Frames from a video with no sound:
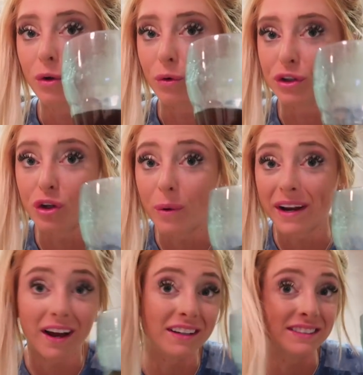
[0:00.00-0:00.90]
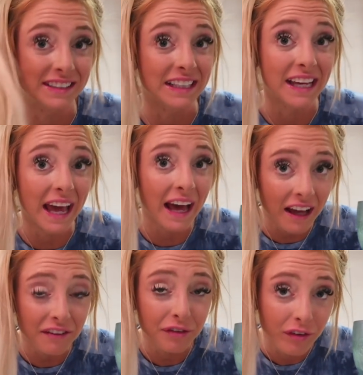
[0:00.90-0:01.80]
we're doing a
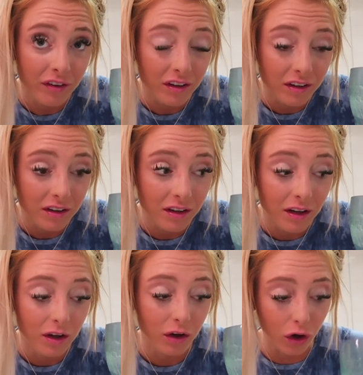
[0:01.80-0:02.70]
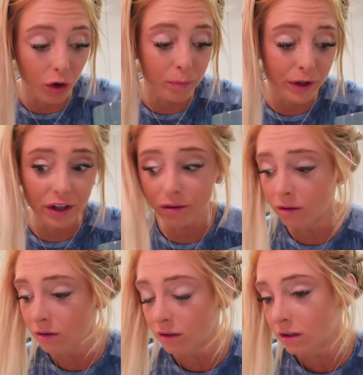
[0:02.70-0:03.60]
decaf cold brew